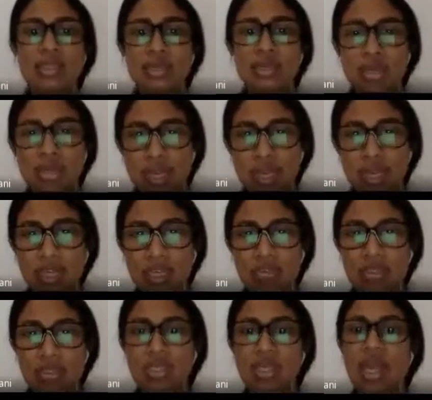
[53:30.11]
real
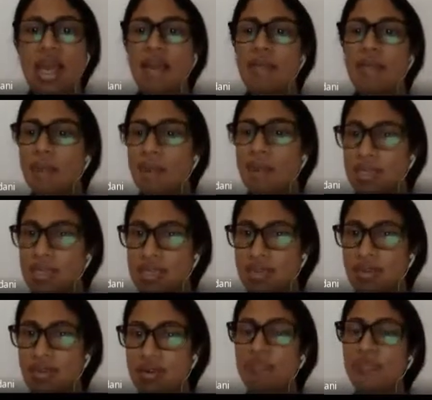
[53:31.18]
activity, and price
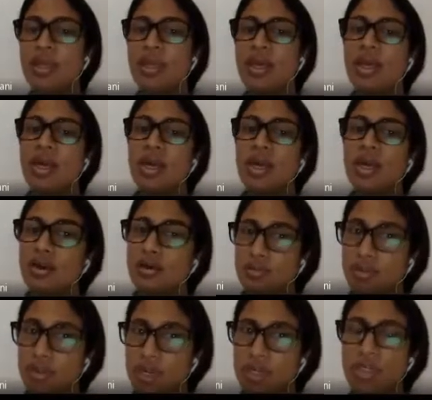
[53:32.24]
level,
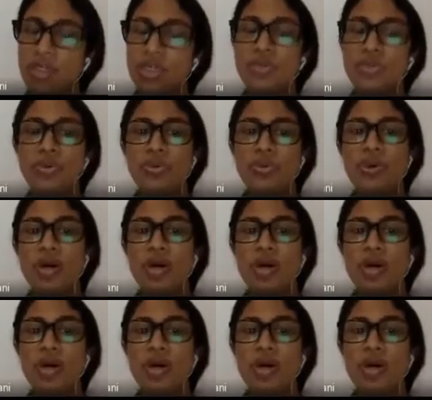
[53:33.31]
right? So